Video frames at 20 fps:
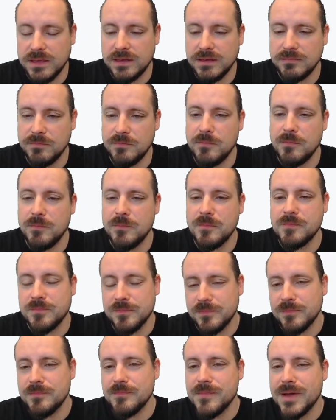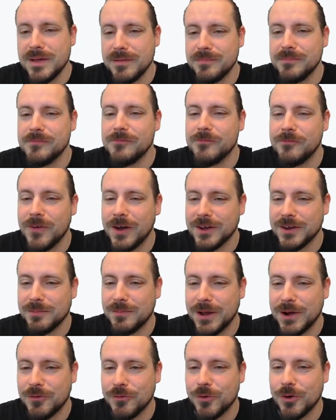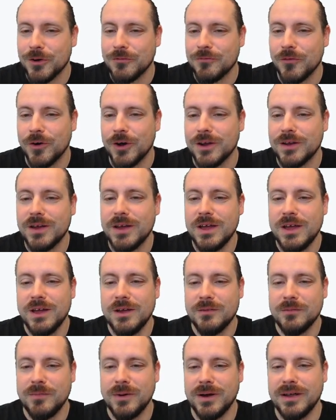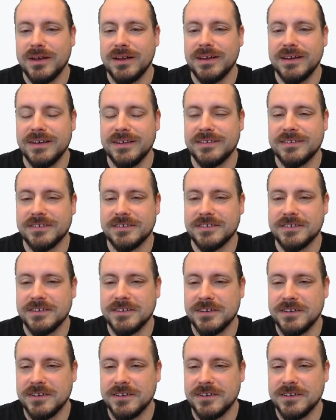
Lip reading: may find a better word for it, but it's